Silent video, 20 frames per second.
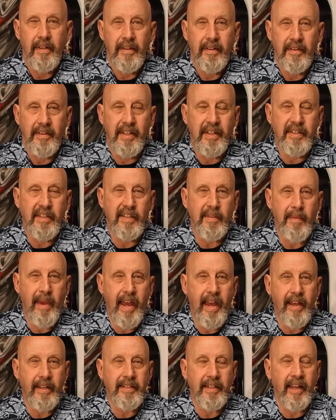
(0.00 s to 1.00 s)
This is
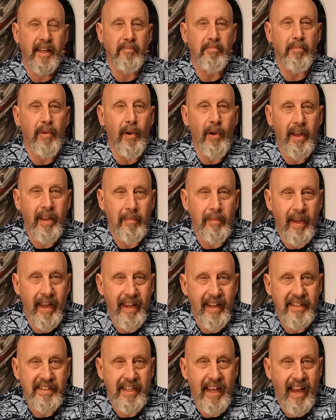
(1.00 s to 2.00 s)
Max, and boy am I
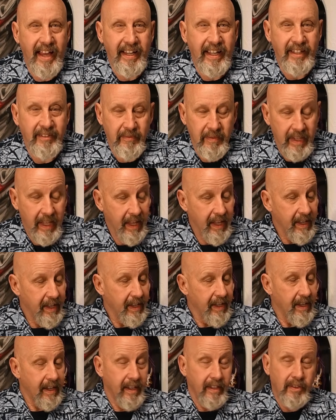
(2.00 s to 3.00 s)
excited.
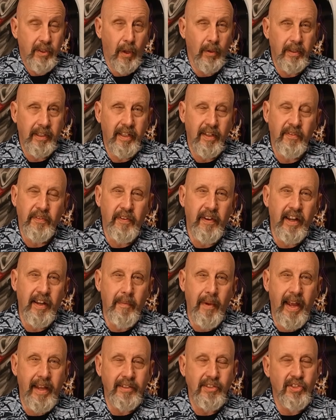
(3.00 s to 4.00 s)
I told a good friend of
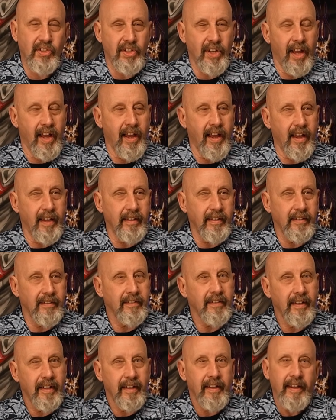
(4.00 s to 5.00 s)
mine, Sean,
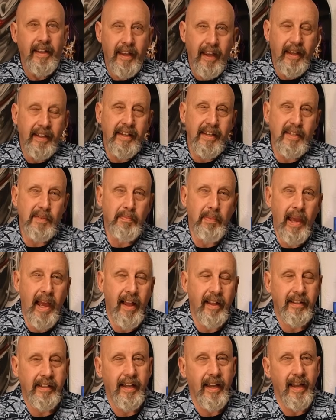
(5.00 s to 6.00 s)
and his
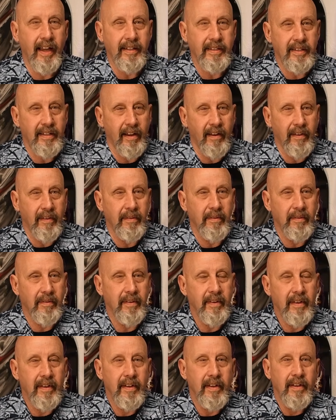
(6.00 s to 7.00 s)
pal Gus, our
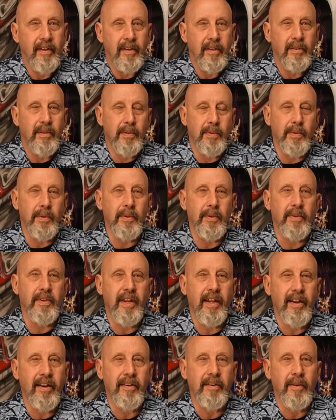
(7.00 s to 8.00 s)
crew
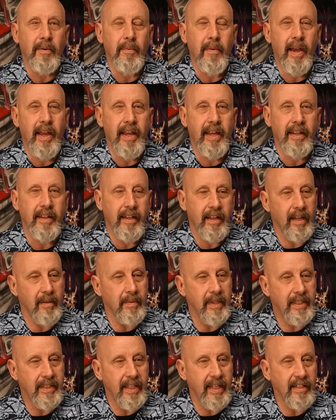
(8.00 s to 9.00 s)
there in Hawaii, that I'm
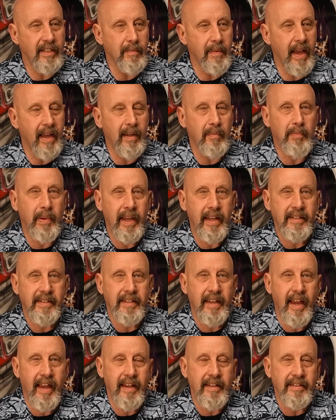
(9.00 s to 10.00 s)
going to teach them how to paint
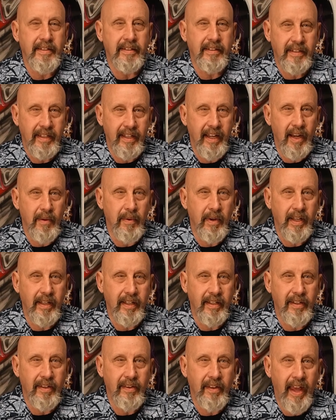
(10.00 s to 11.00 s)
signs, and today we're going
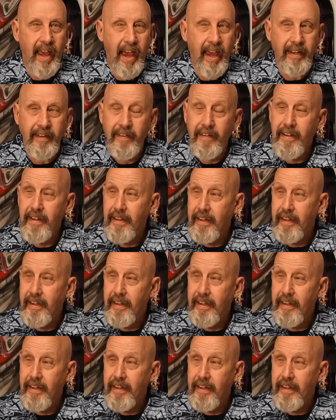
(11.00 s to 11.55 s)
to do that.